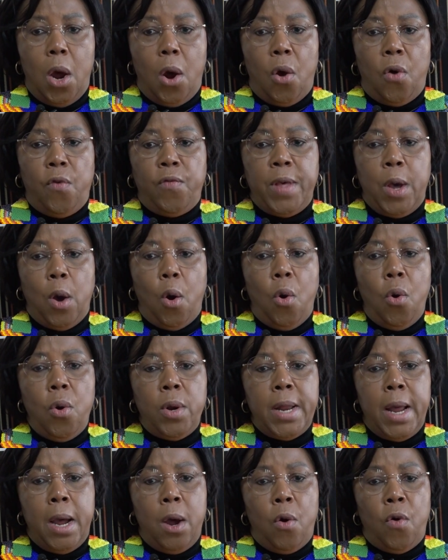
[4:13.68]
of the
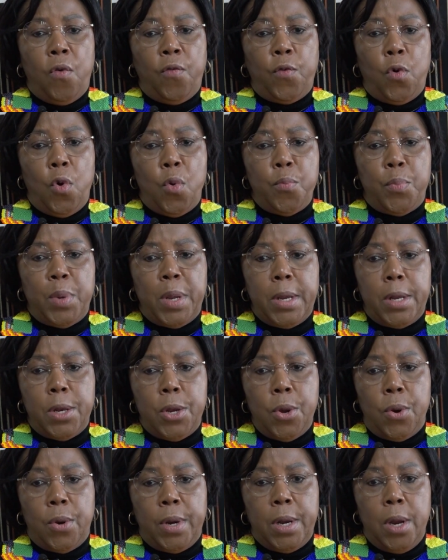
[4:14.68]
Order of
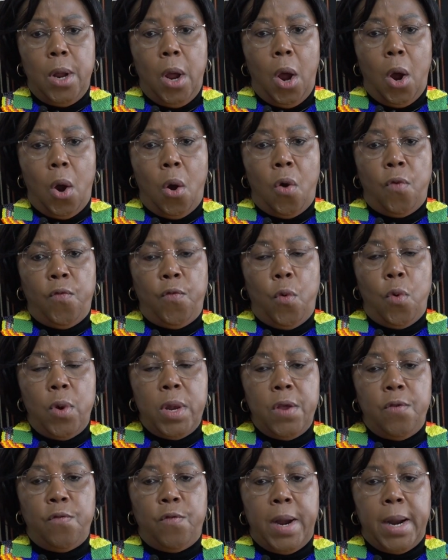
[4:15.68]
Companion of
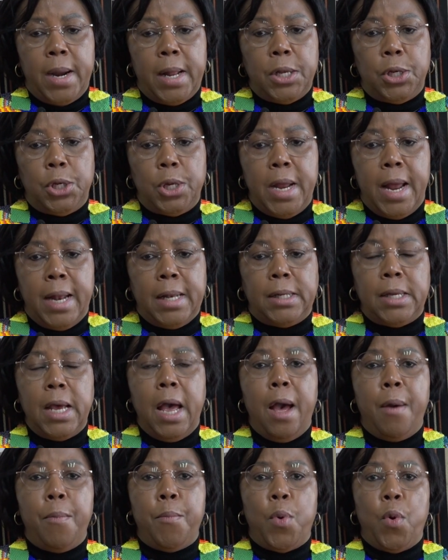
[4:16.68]
Oliver Reginald
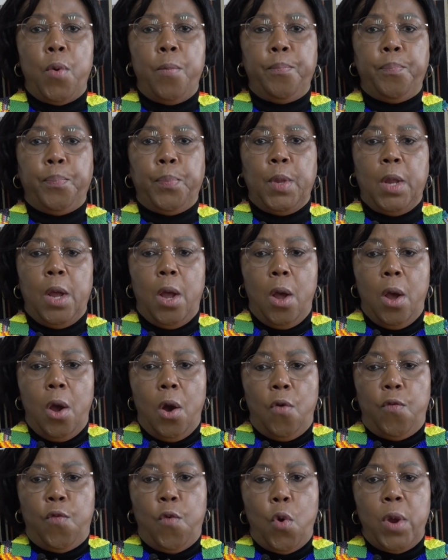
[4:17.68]
Tambo
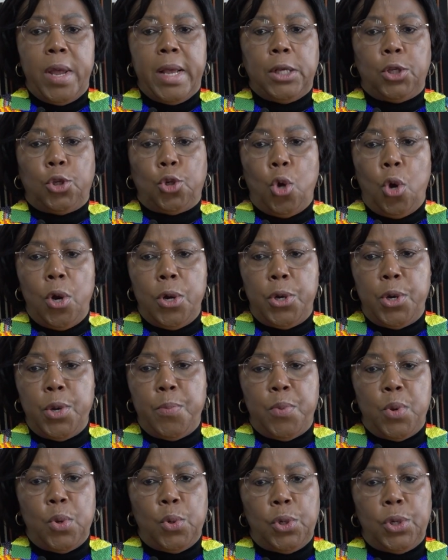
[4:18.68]
for his
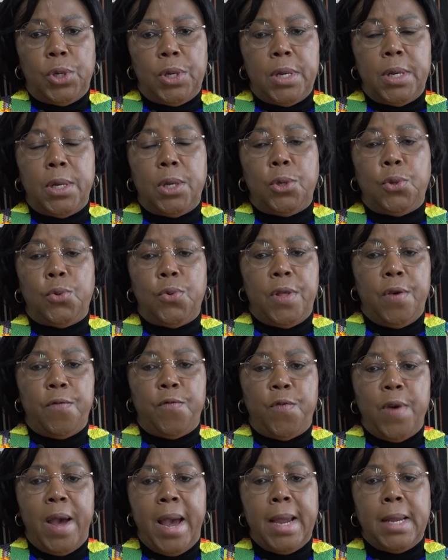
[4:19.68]
contribution to the
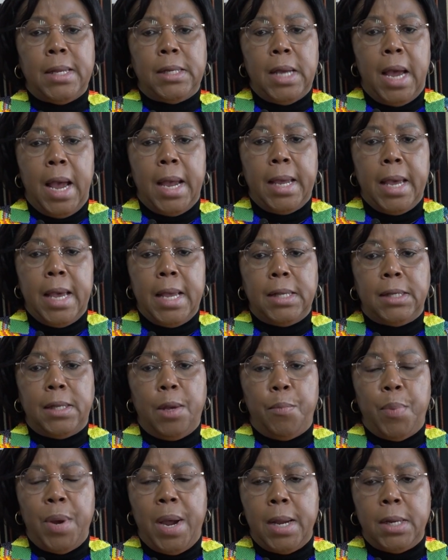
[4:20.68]
fight against
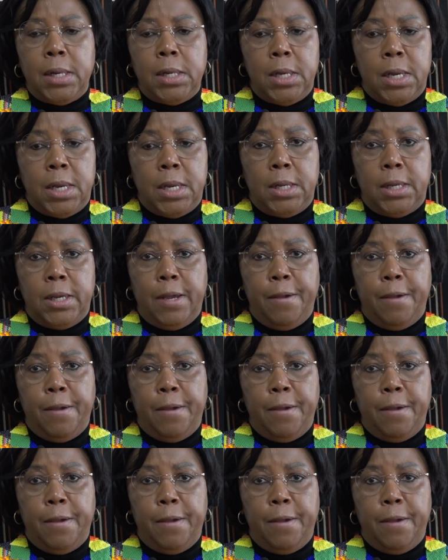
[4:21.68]
apartheid